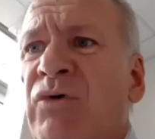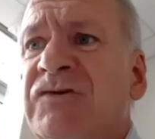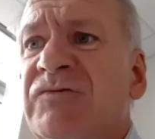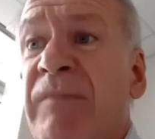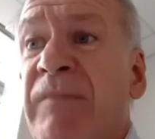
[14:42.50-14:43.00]

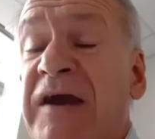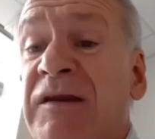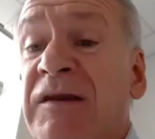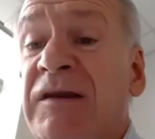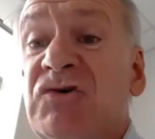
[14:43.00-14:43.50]
mainly
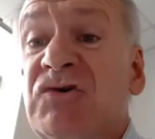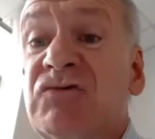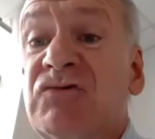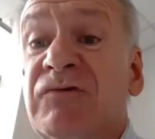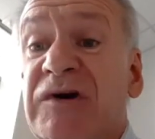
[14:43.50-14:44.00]
due to
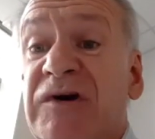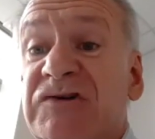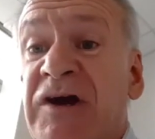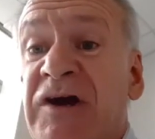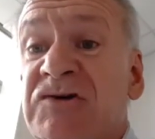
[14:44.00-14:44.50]

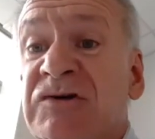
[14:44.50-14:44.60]
asphyxiation